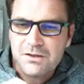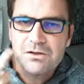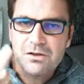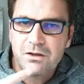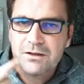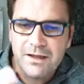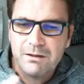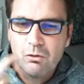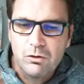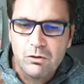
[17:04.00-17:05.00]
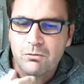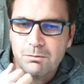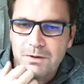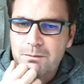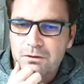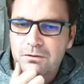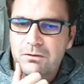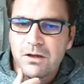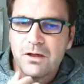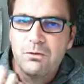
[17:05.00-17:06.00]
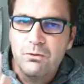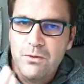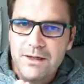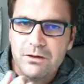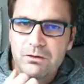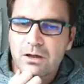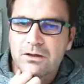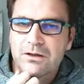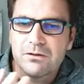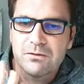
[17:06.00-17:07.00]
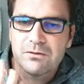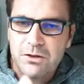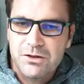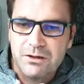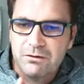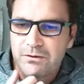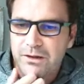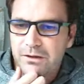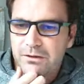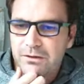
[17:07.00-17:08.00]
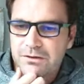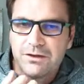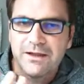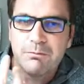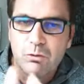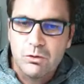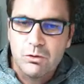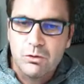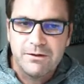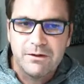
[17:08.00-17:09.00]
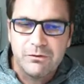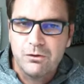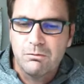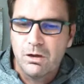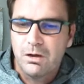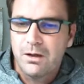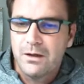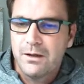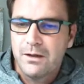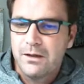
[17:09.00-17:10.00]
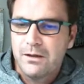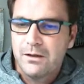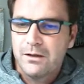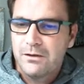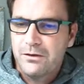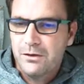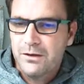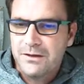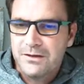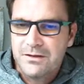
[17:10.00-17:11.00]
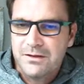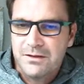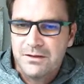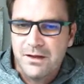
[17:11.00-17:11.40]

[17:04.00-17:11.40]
you start getting more and more people reading your articles, watching your videos, and getting more traffic through your blog, the earnings